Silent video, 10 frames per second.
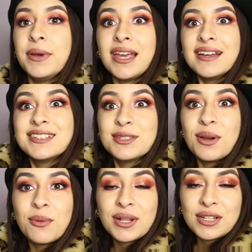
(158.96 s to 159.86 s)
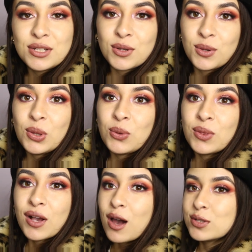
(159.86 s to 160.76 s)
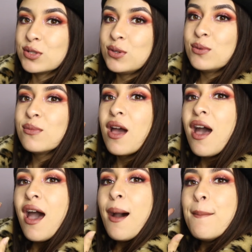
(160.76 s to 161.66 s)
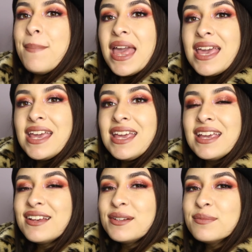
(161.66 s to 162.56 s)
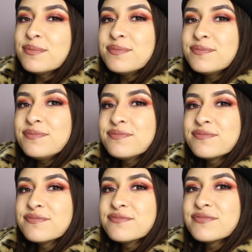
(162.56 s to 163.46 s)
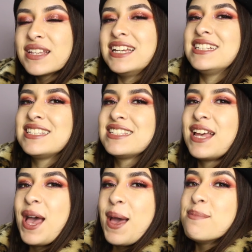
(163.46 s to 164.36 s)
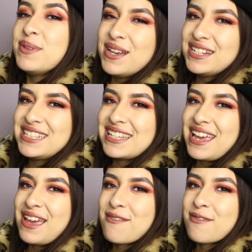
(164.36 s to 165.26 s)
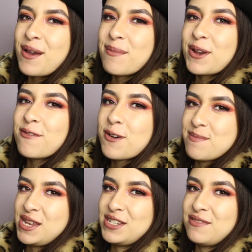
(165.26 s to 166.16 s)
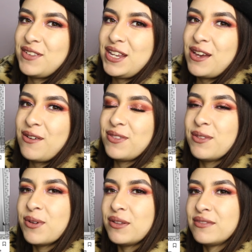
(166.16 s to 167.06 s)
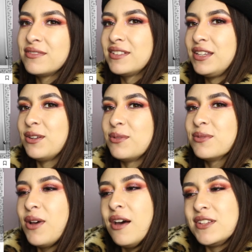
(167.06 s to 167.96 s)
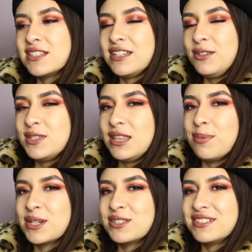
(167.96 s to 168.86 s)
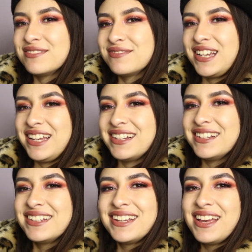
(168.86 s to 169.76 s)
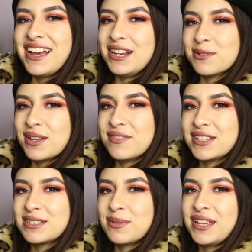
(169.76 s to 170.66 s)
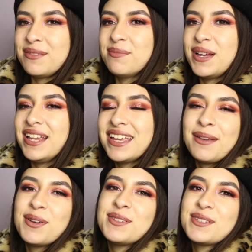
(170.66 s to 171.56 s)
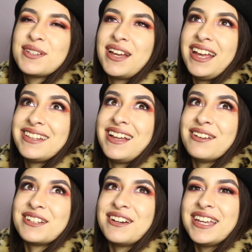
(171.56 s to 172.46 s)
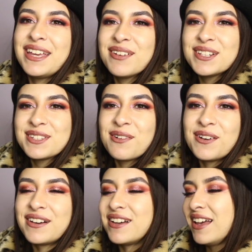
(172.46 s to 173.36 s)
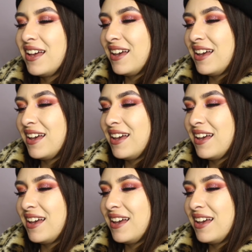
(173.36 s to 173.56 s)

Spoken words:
But yeah, so I wanted to show you the costume. Bam! It's Beyonce from her Formation video. The one, you know, obviously you see the picture right here. I don't have to explain, but it came out, I don't know, it came out so well.